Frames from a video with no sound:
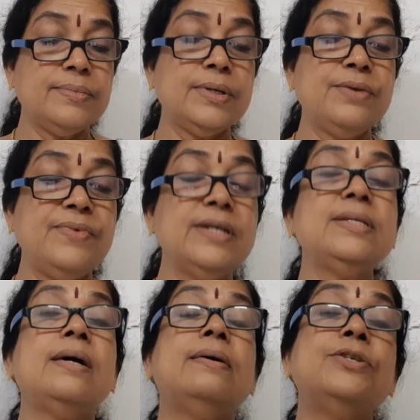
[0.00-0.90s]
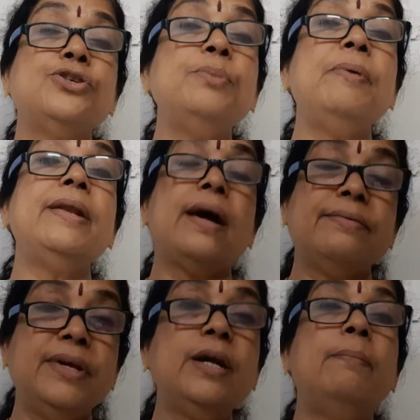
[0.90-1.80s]
rivers should be
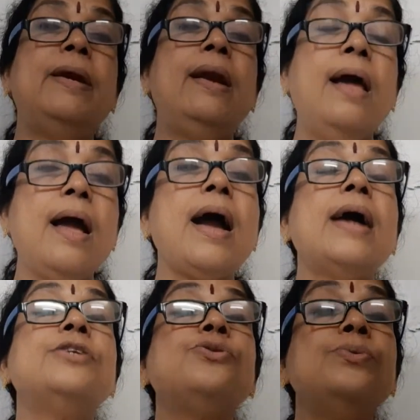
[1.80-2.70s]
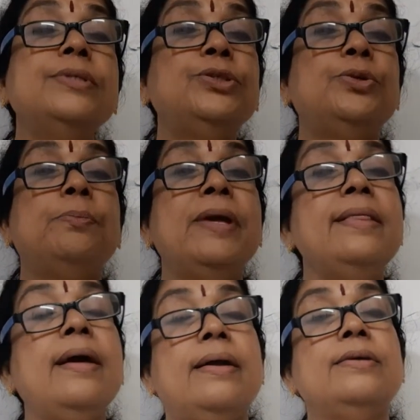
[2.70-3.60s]
navigable and routes should be
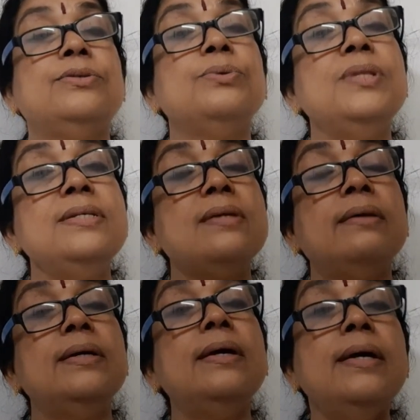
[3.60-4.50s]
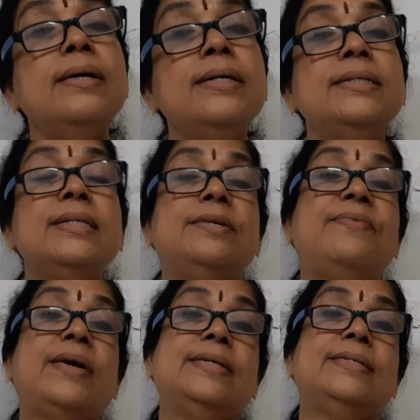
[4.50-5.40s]
there. So these are the
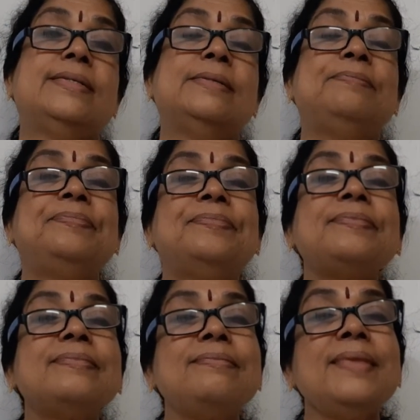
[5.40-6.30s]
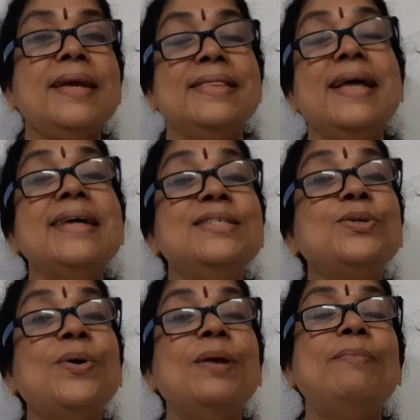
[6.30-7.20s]
disadvantages. That's
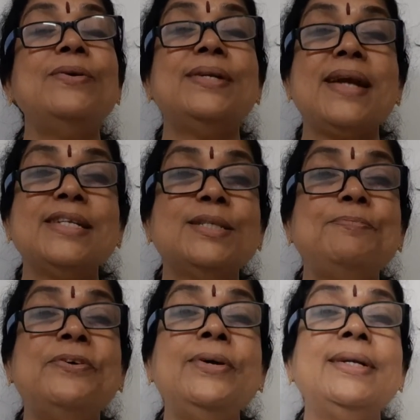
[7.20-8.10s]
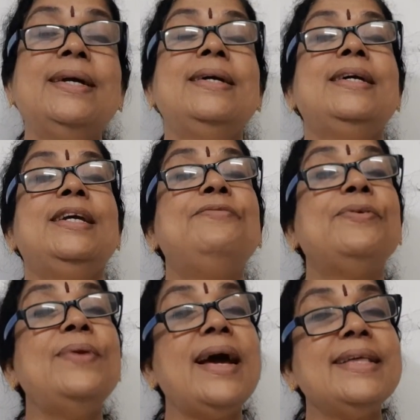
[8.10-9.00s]
all about transport. If
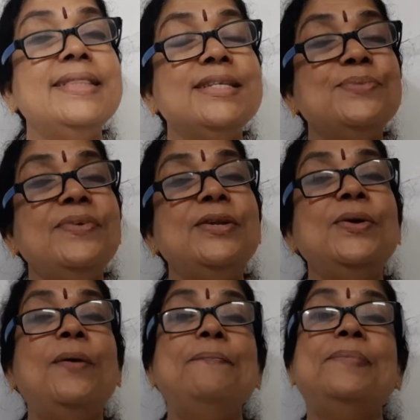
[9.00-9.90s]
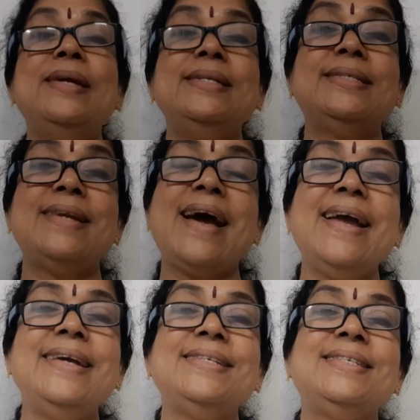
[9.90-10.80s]
you like this video, please
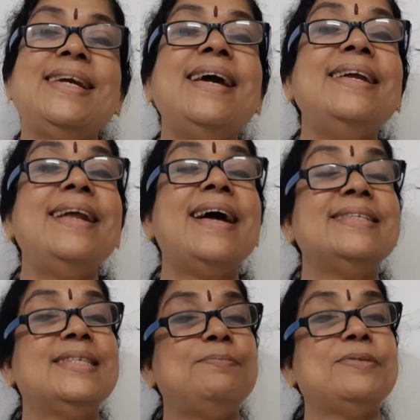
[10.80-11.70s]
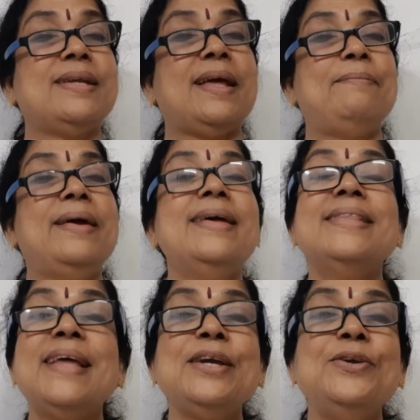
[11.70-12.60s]
like, share and subscribe.
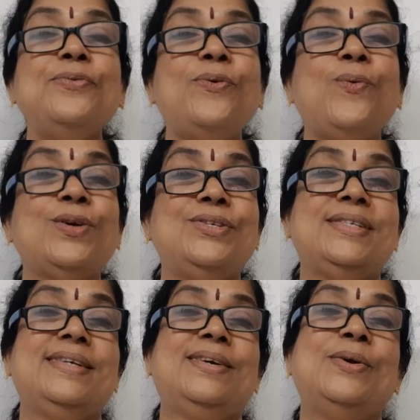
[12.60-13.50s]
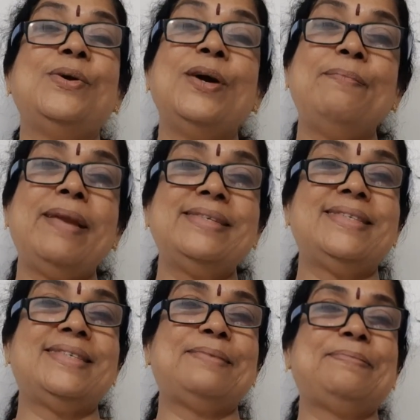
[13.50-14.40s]
Thank you for watching. God bless.